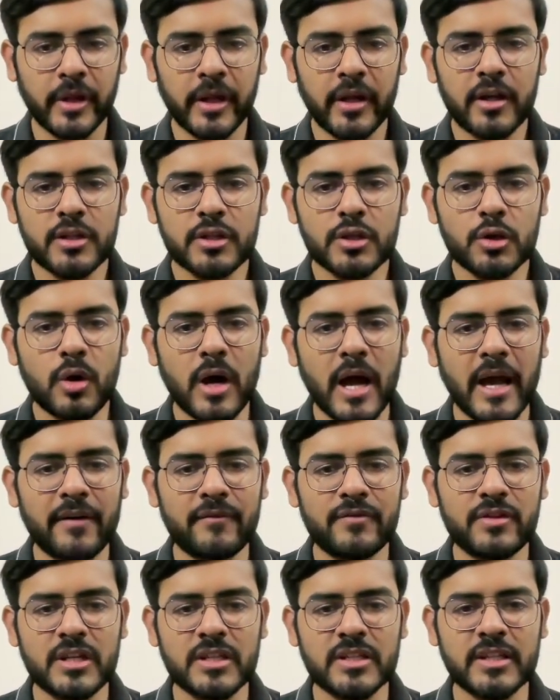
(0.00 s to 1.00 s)
So I've
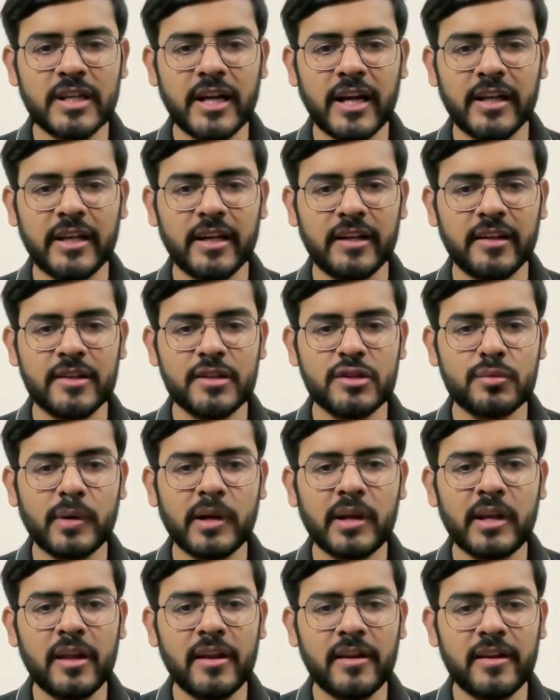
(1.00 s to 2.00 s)
just created this one,
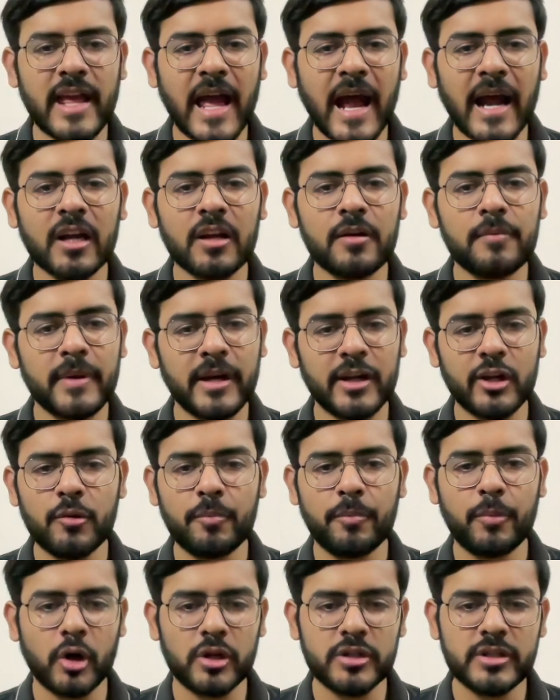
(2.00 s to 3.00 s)
React menu
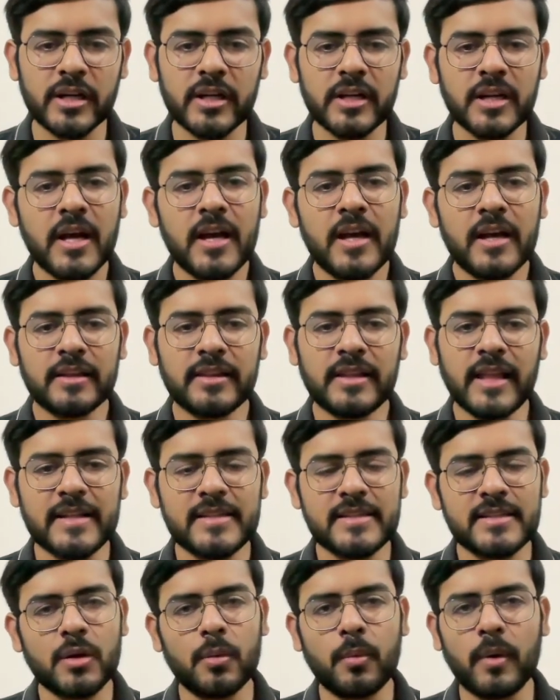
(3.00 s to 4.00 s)
project. That's
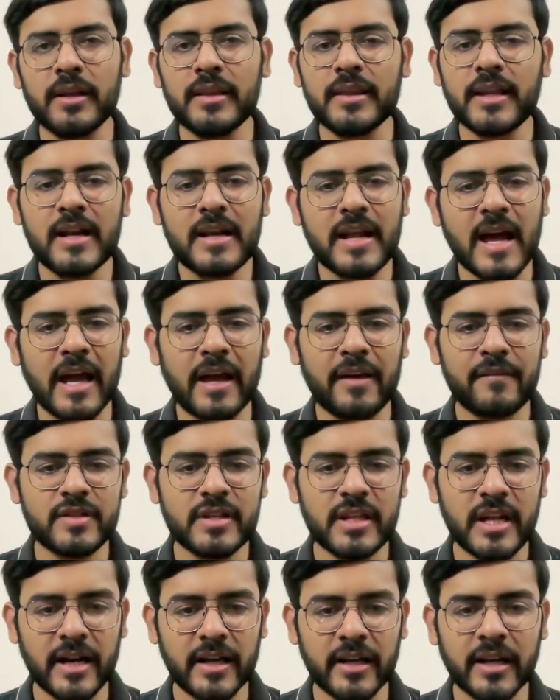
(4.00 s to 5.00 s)
the one that I have
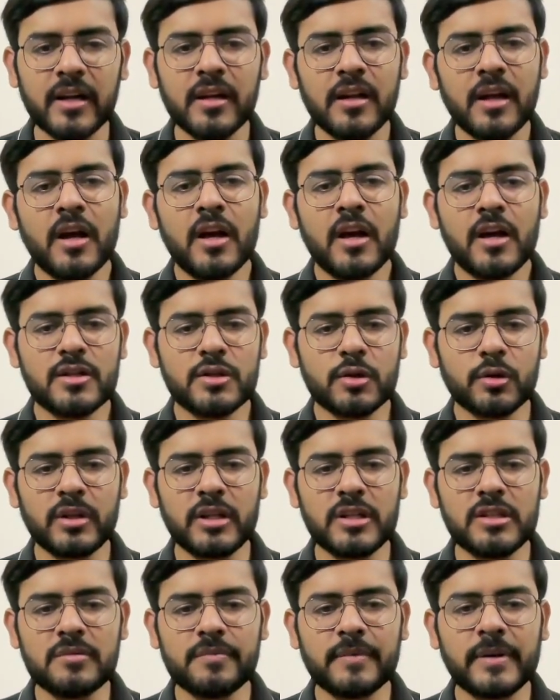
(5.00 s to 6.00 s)
selected. So
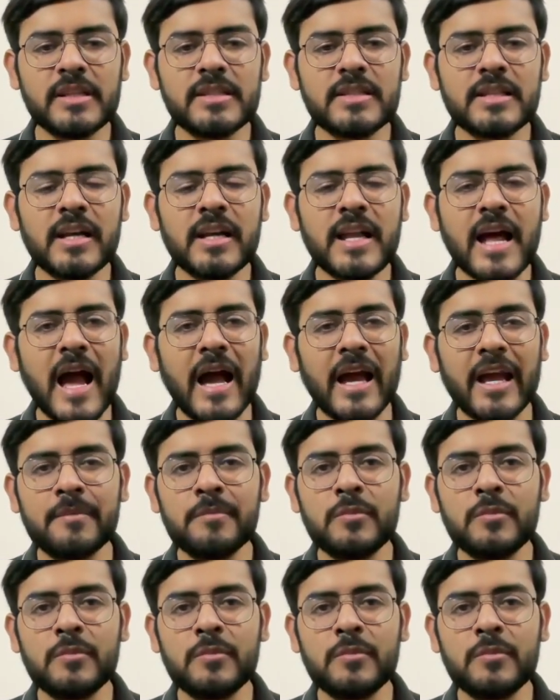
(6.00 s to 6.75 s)
this means that I am